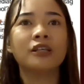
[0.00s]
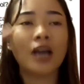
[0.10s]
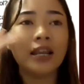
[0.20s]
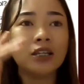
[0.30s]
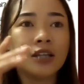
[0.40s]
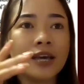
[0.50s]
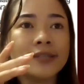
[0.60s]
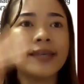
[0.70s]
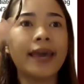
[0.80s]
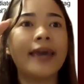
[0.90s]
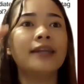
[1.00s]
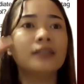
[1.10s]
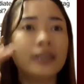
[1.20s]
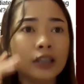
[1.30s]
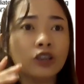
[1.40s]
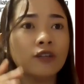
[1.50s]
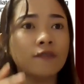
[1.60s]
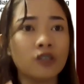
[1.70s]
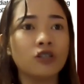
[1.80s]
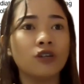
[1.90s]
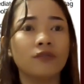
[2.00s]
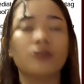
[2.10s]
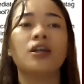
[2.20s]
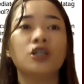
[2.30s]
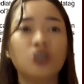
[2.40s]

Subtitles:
challenges, and intervention.